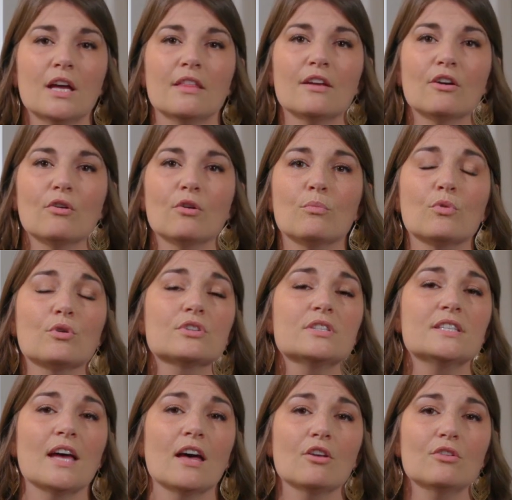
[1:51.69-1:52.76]
There are more
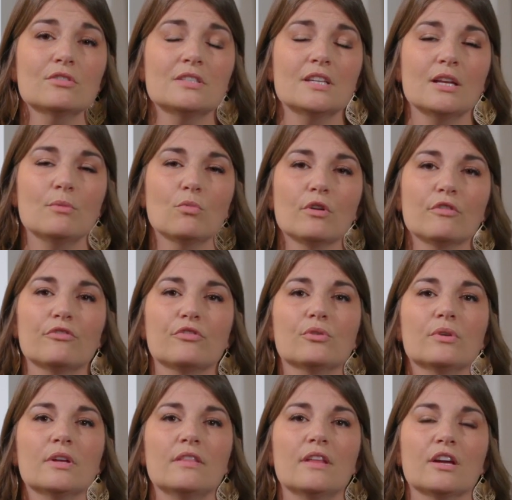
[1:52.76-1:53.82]
cells and more
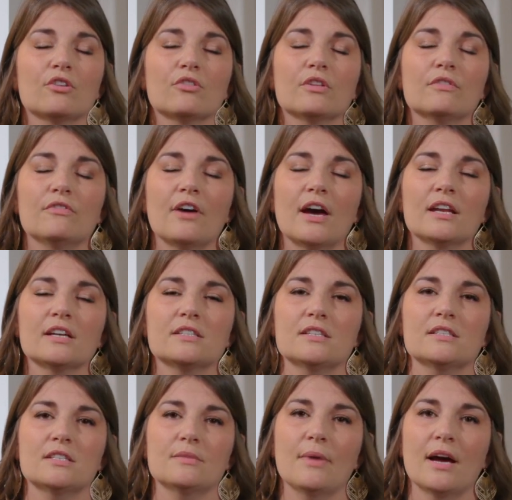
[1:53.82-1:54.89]
fluid that your lymphatic
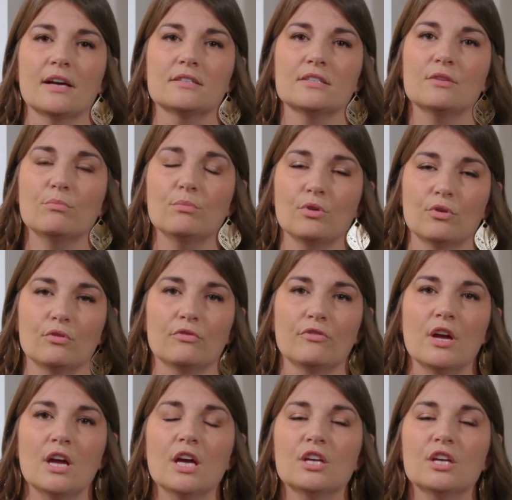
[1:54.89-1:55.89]
system has to move.